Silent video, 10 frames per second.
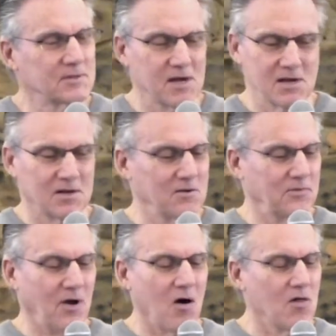Thank
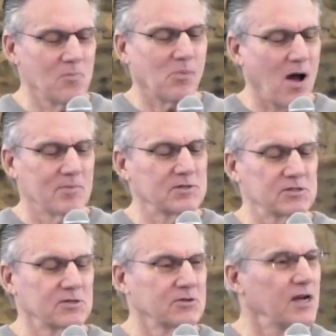you. All the
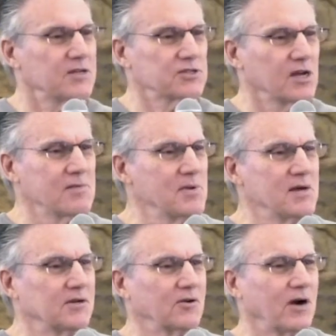promises are yes and
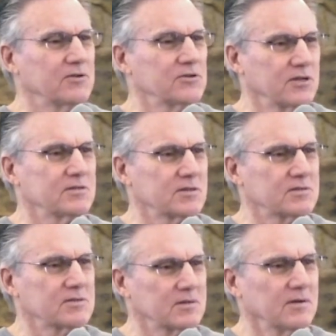amen in Christ
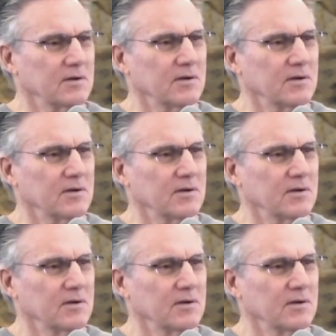Jesus.